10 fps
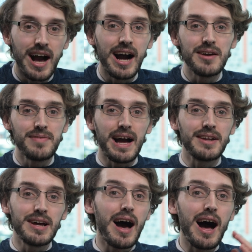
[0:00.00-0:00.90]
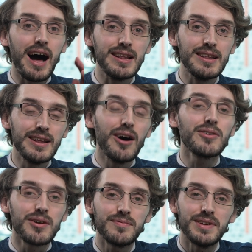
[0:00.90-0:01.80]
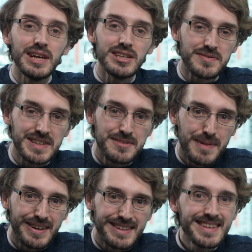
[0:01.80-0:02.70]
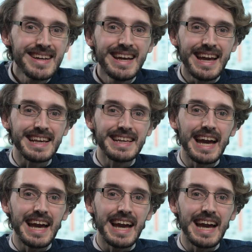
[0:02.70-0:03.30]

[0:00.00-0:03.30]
I've had a lot of years of experience in